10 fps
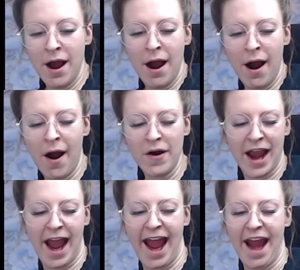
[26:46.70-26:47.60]

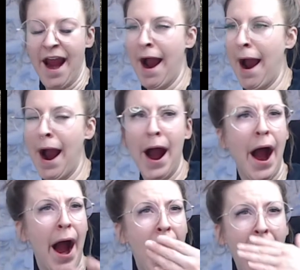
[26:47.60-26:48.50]
Okay.
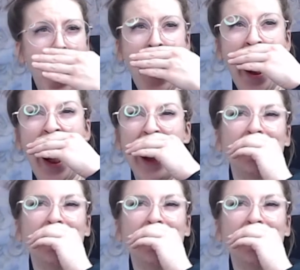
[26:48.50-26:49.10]
I